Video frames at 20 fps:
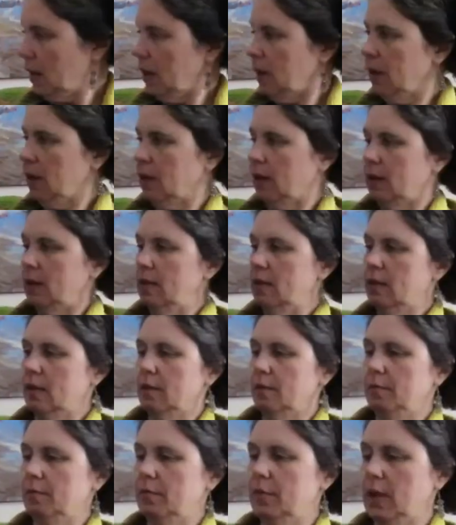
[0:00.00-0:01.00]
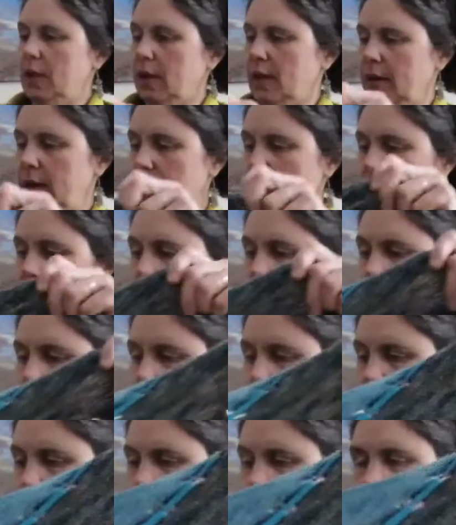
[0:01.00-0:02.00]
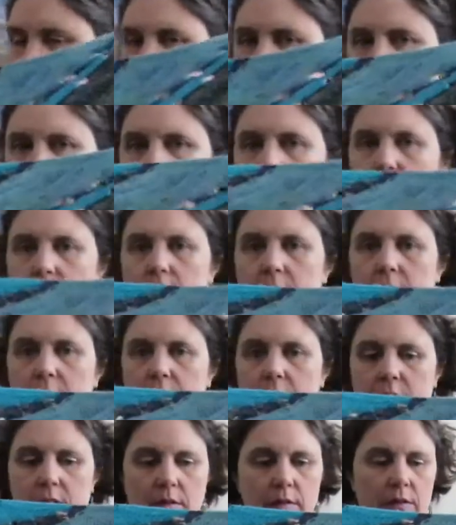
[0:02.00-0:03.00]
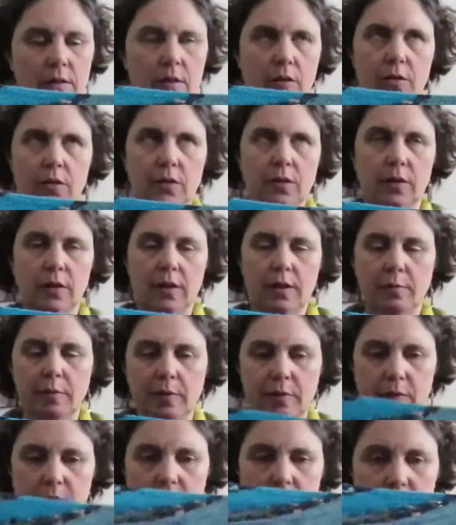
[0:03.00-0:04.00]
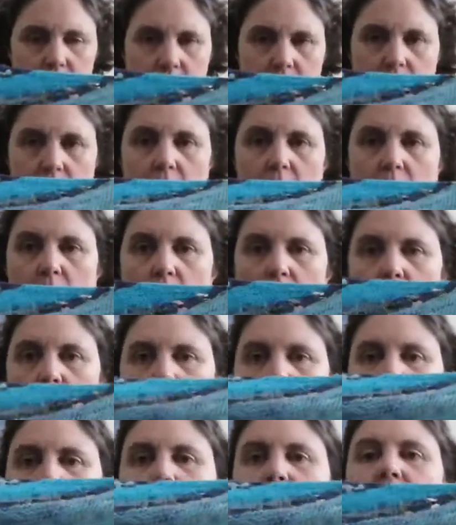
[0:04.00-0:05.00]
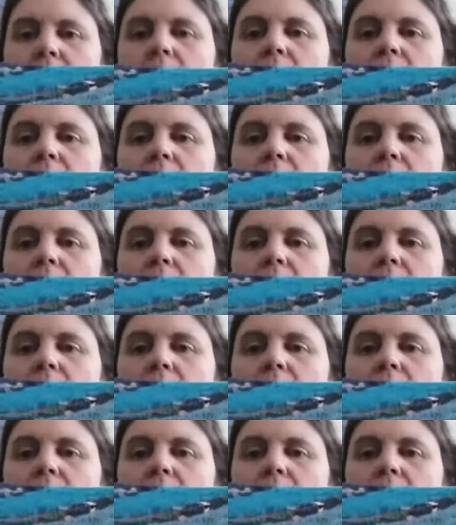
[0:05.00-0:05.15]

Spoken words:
is my vertices, no, sorry, not my vertices, my